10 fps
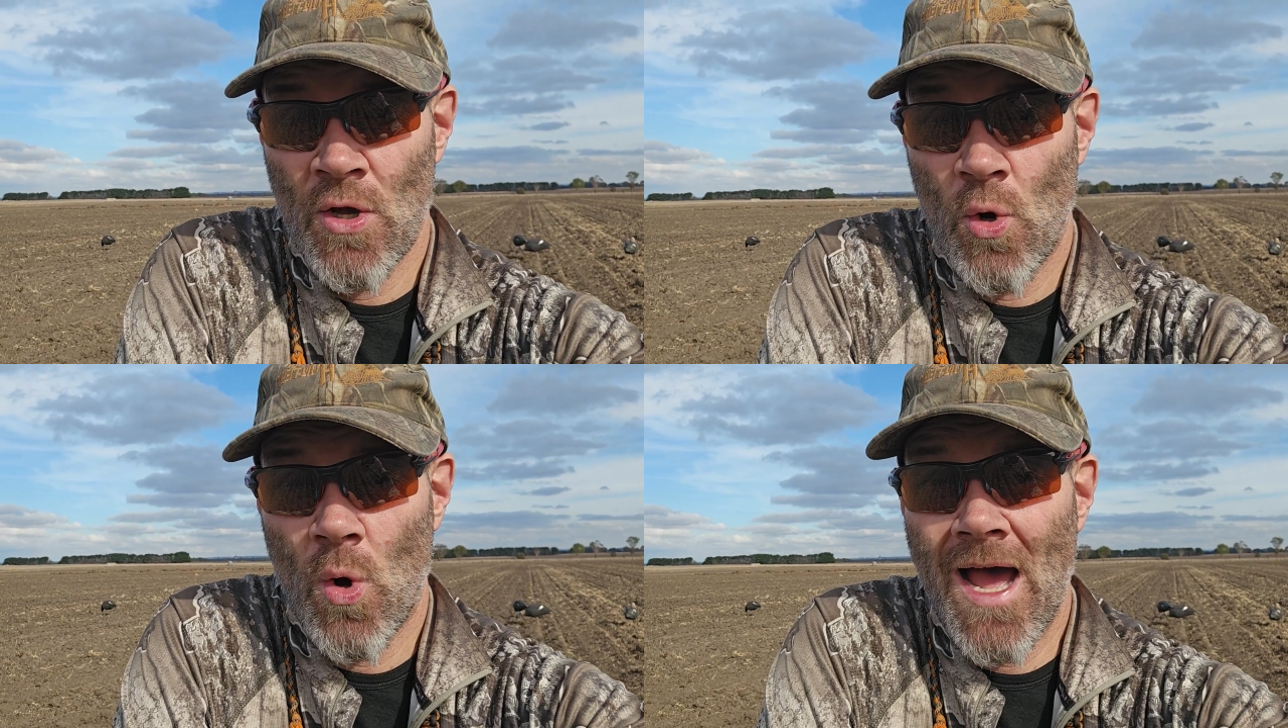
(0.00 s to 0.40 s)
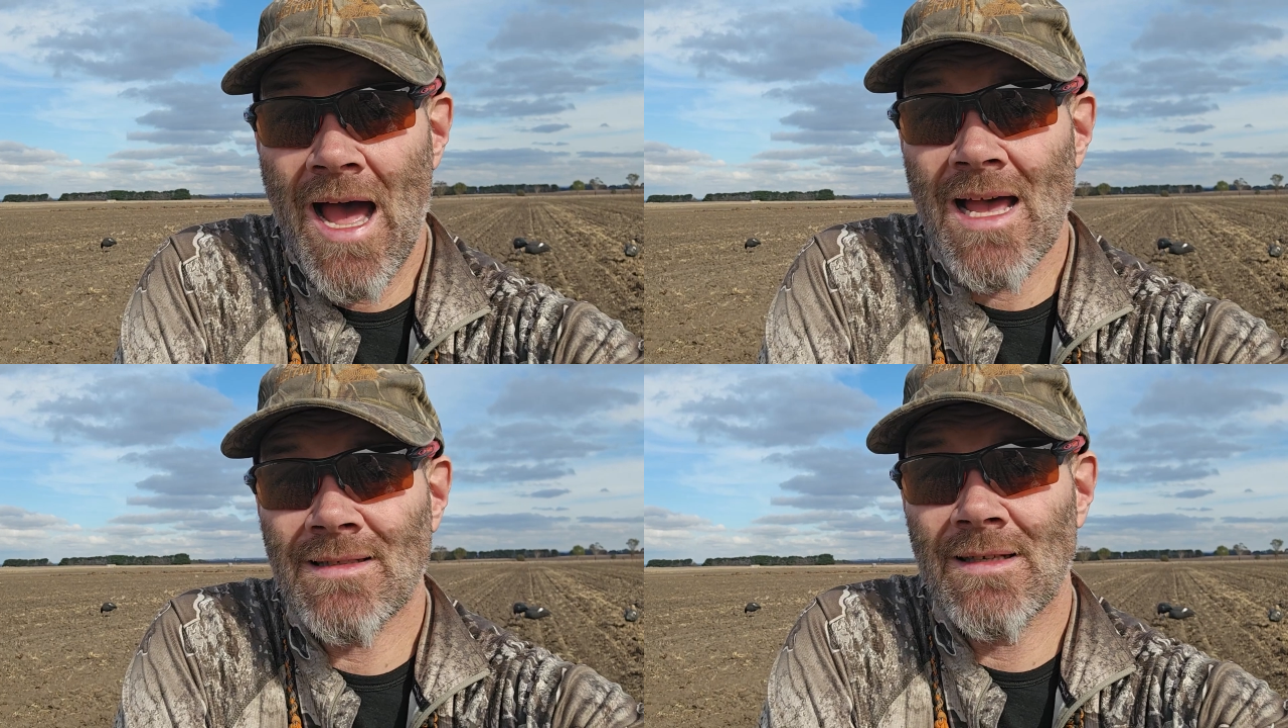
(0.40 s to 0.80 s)
or
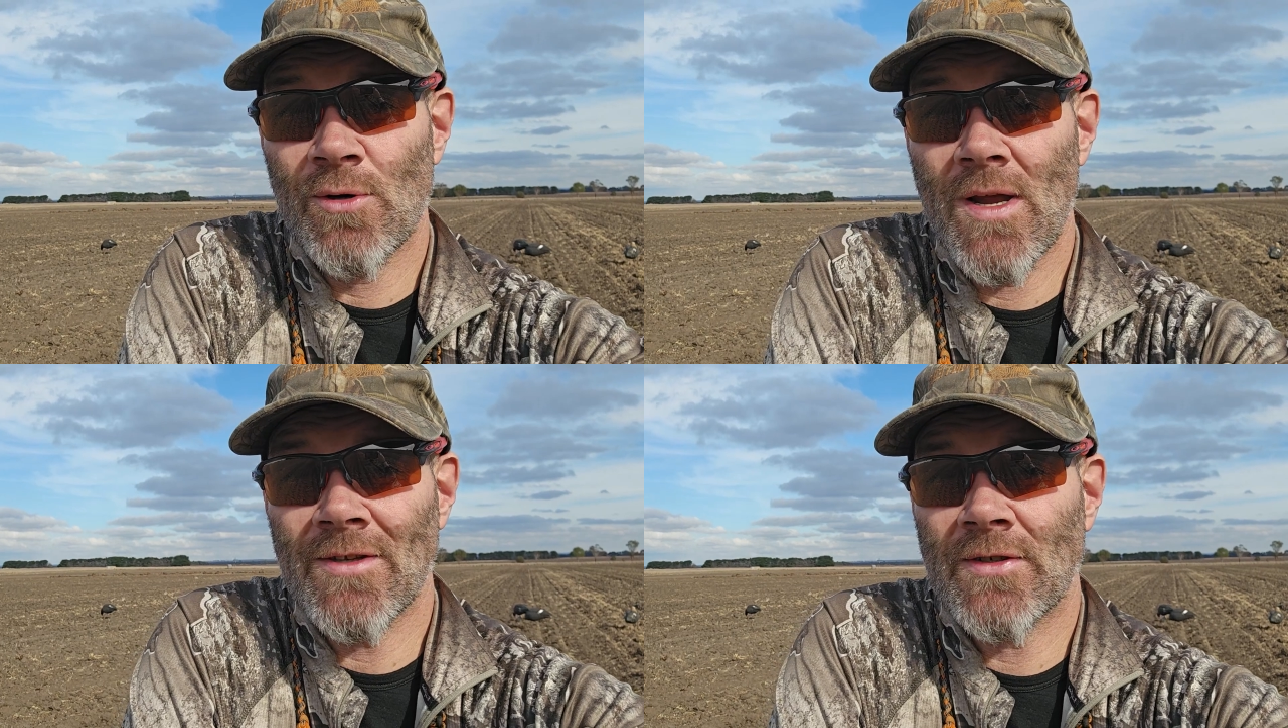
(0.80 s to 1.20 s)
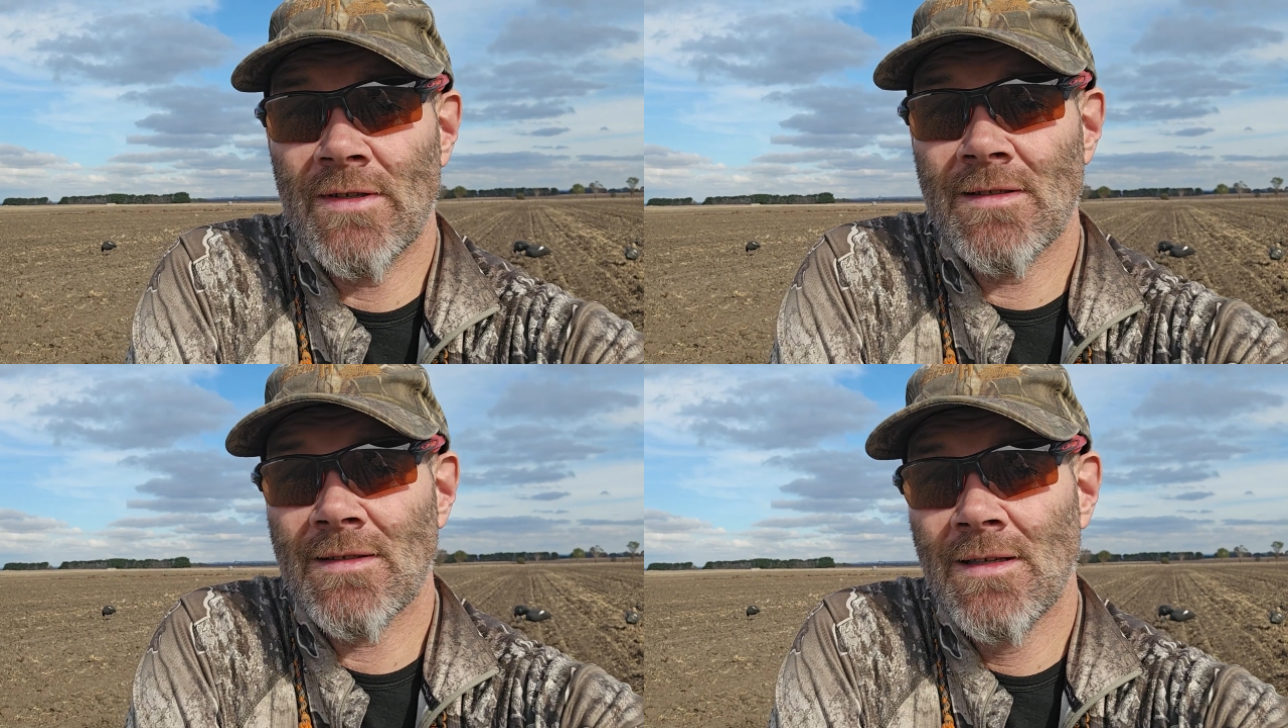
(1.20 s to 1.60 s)
ask the
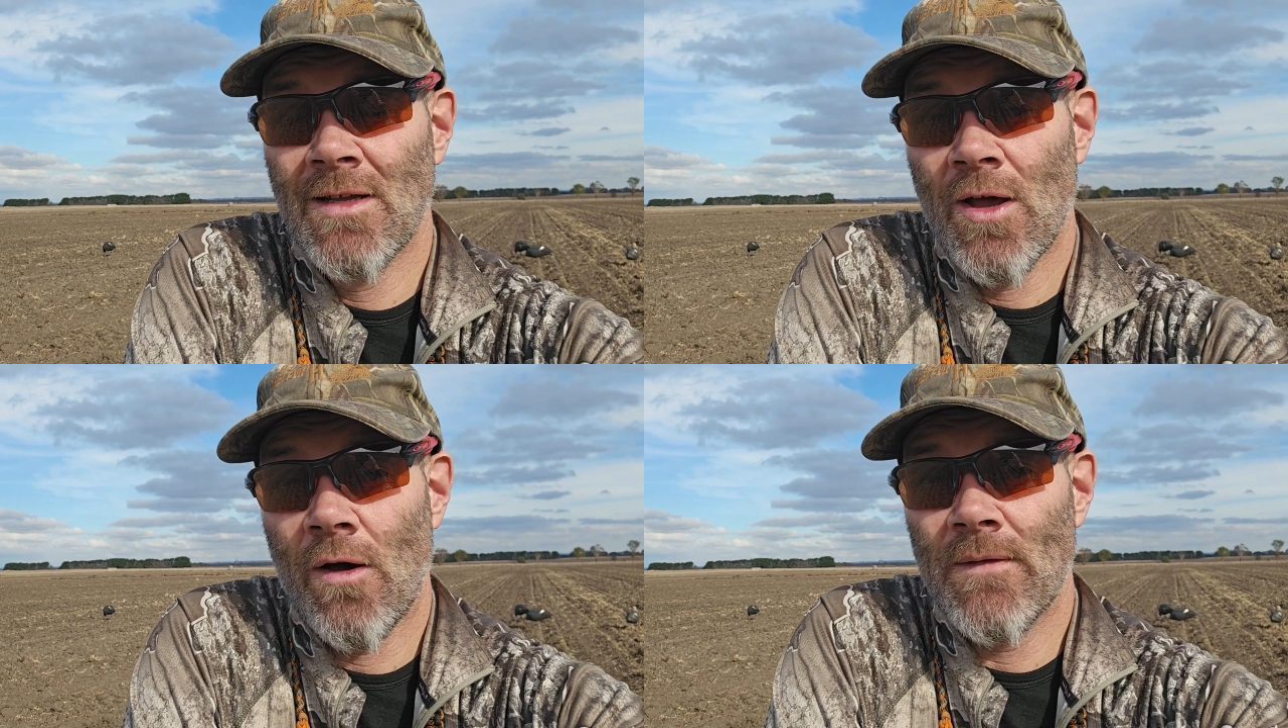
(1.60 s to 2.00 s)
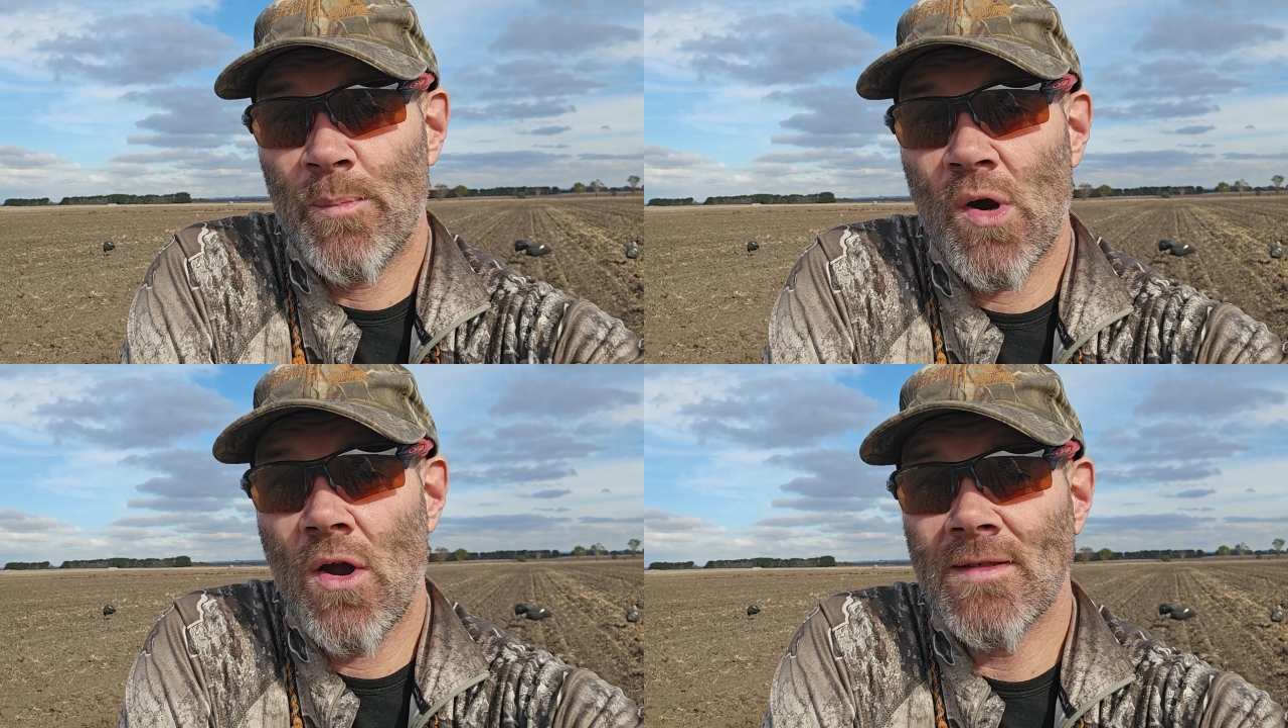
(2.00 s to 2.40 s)
questions of the
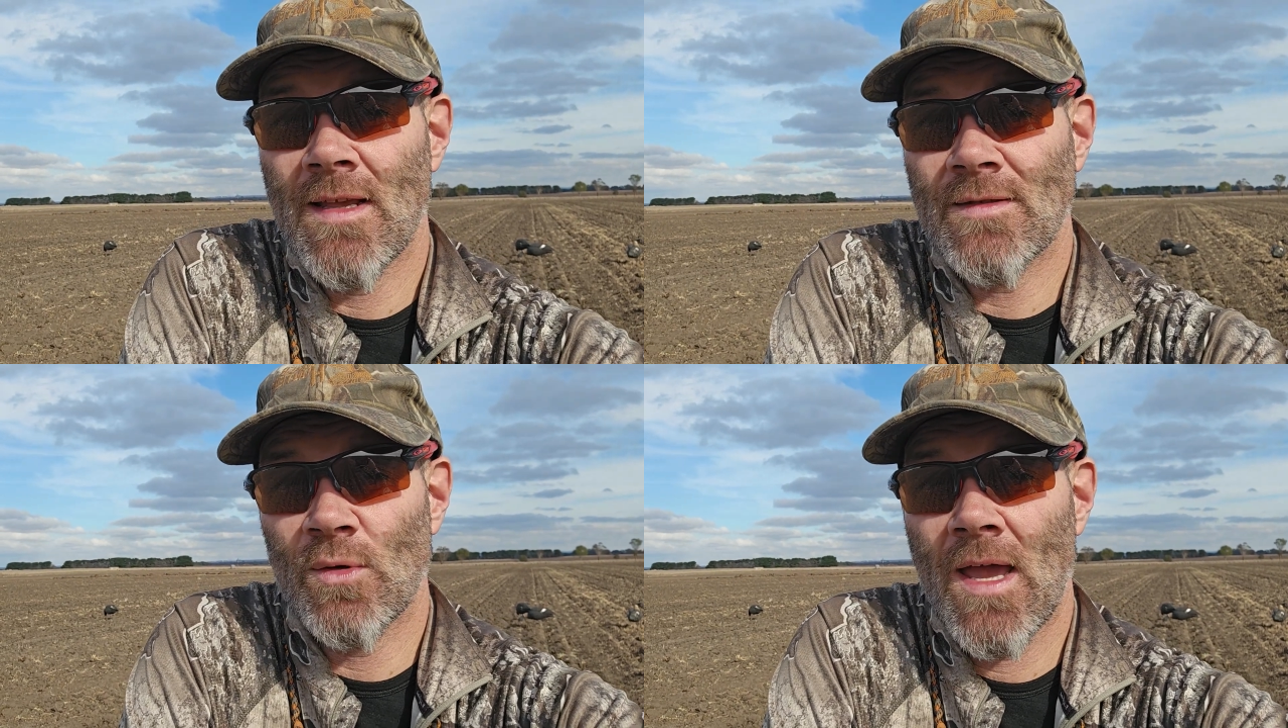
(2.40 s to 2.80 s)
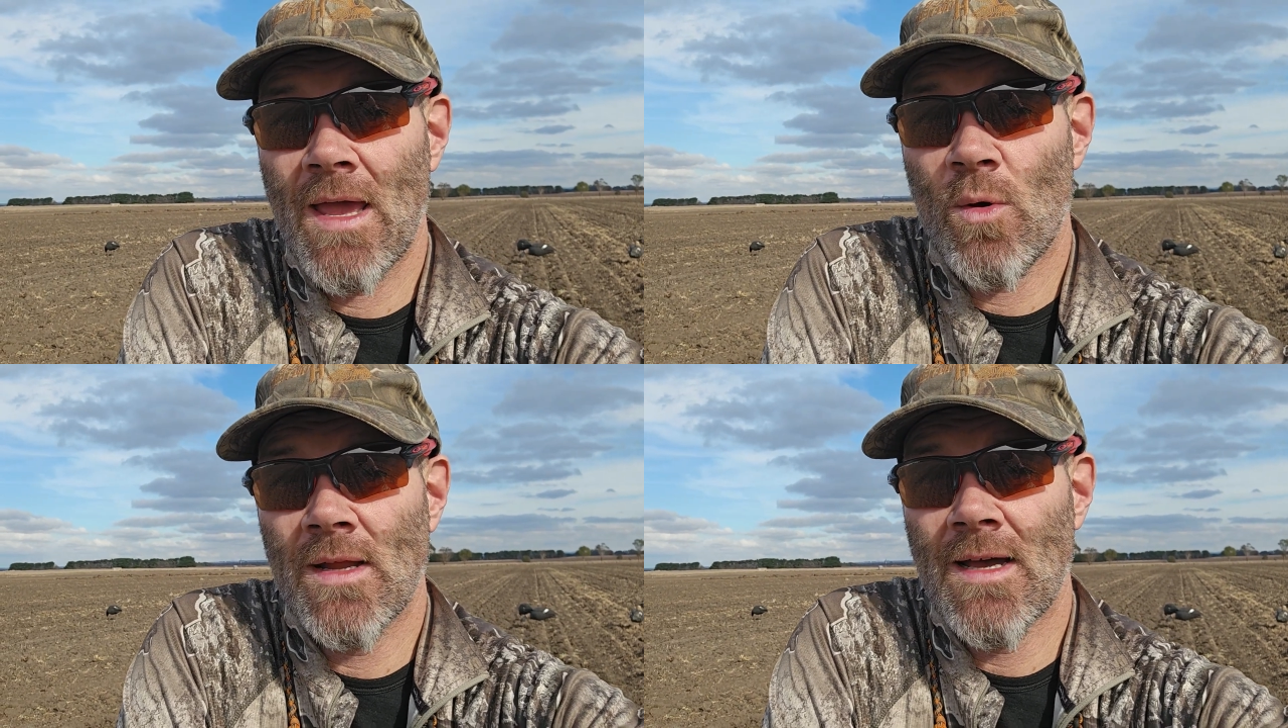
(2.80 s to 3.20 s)
process or
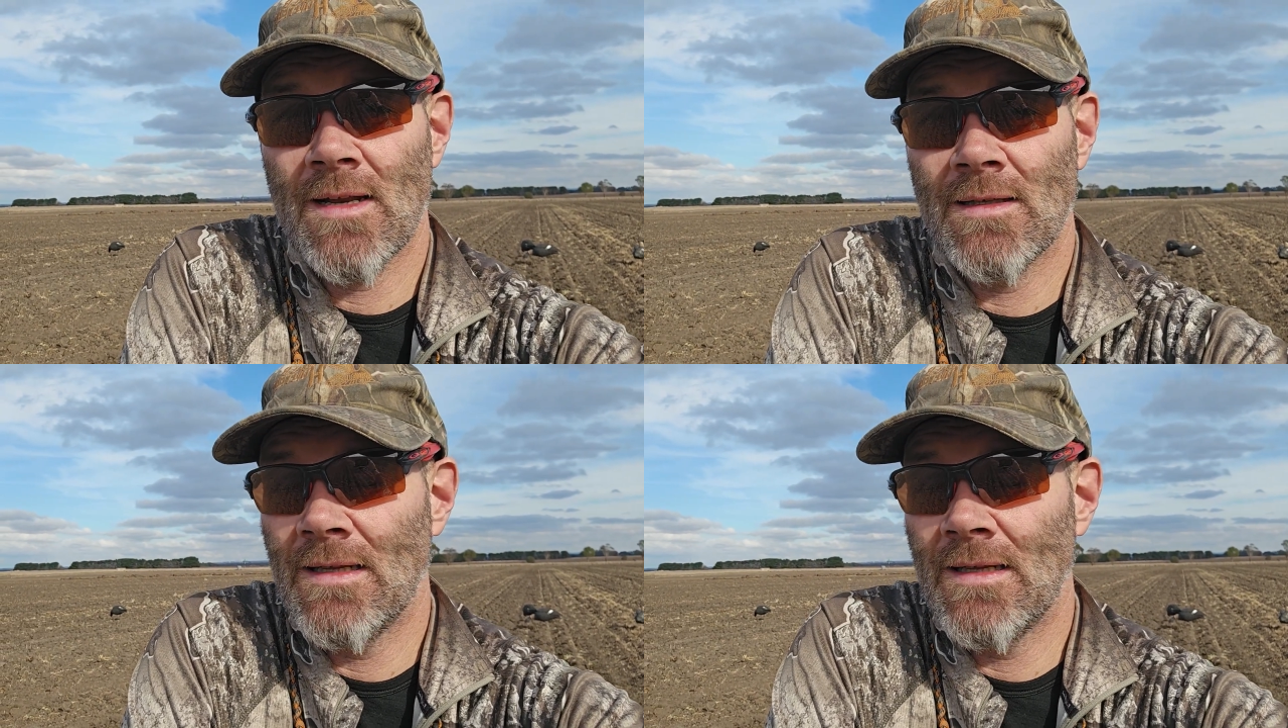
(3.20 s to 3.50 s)
how I done it.